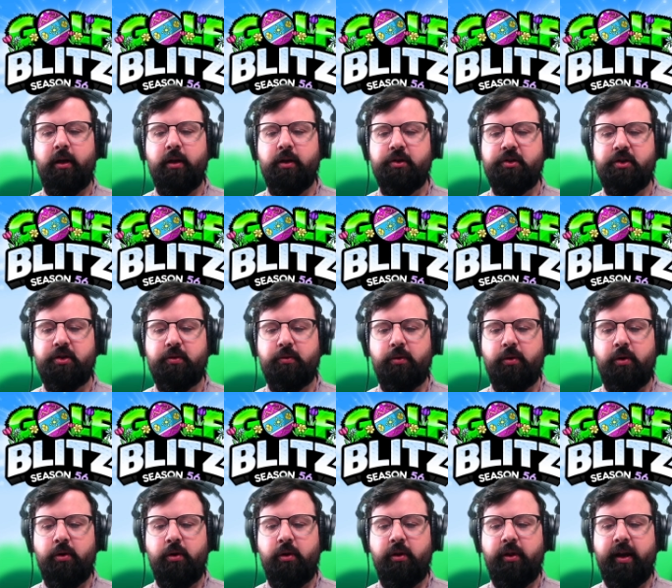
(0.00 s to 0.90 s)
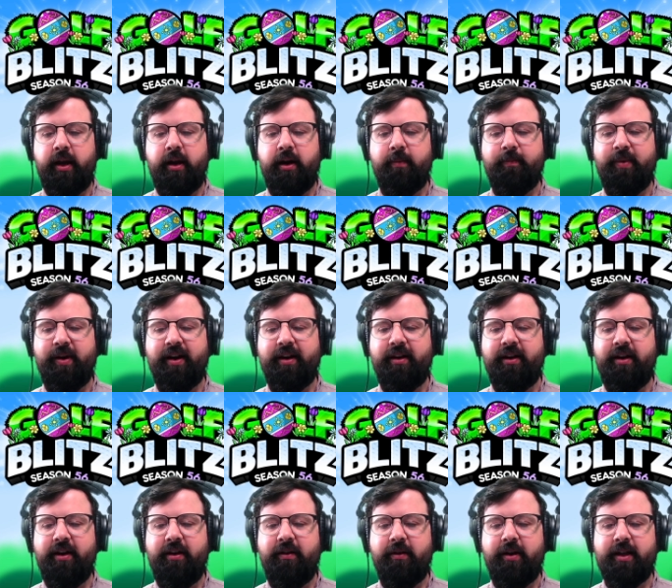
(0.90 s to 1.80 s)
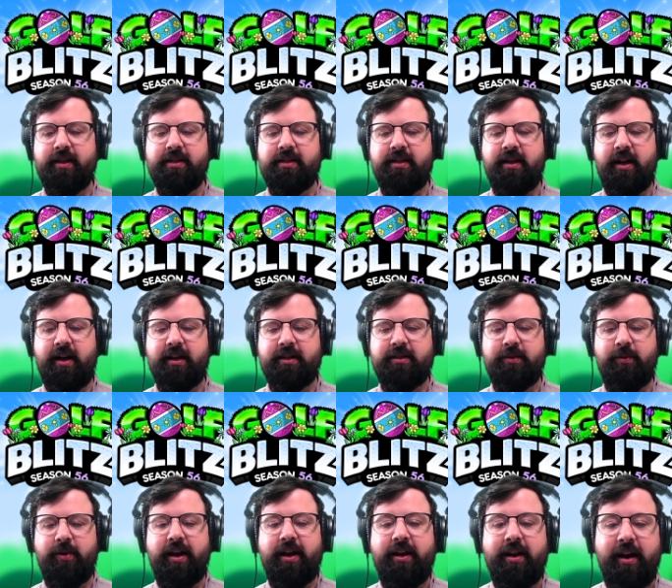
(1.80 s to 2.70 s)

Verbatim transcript: control there, but no, gets knocked away.